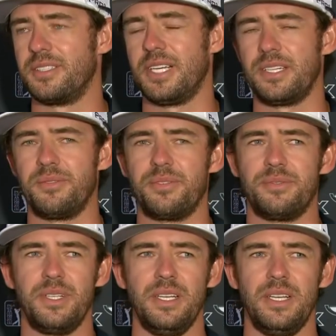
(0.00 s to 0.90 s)
A lot
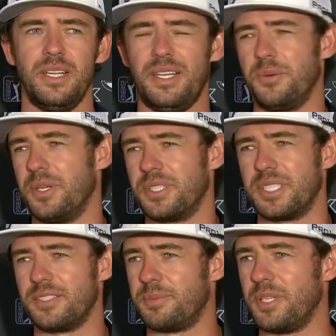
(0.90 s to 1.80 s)
of weird
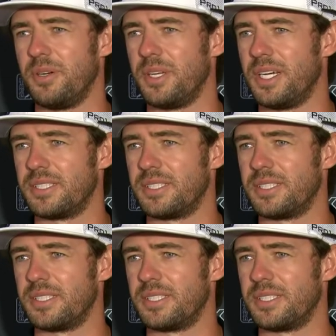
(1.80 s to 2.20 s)
stuff's been going on.